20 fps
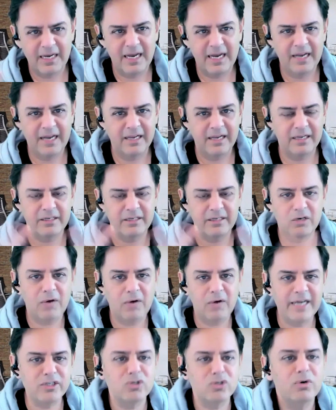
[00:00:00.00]
i you
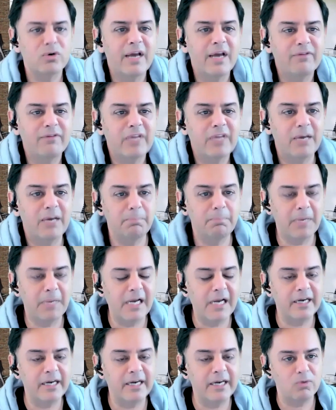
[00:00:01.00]
know i just don't have the
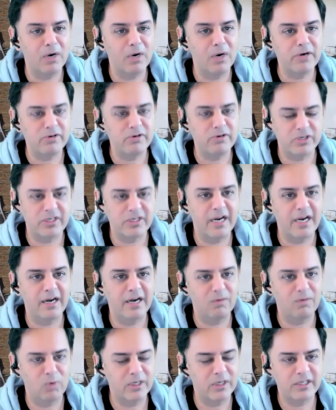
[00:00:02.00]
ability to
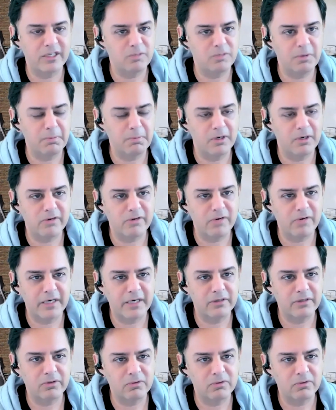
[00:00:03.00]
understand what these people are
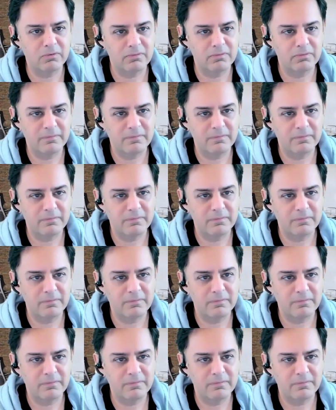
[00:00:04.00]
trying to do